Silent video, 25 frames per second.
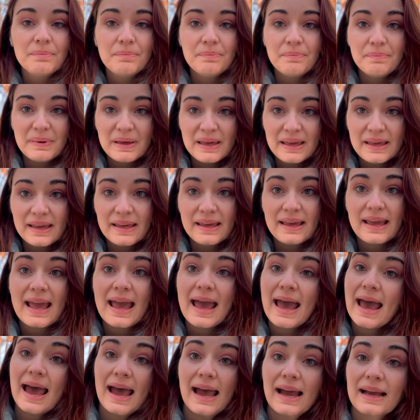be
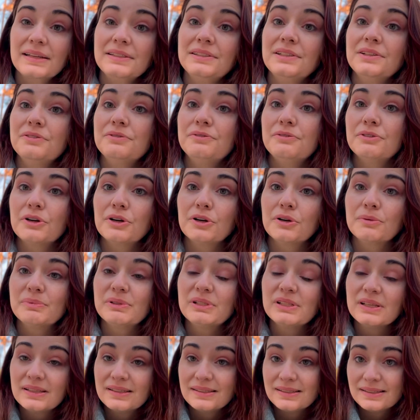active
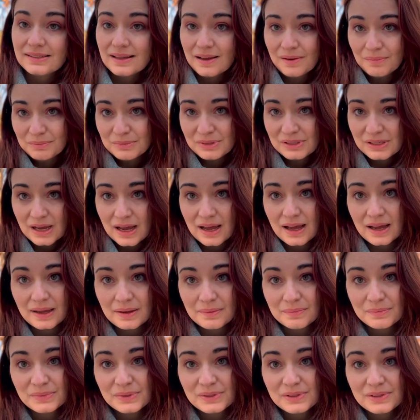verbs
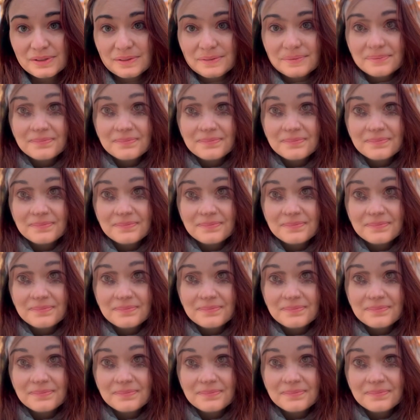sometimes.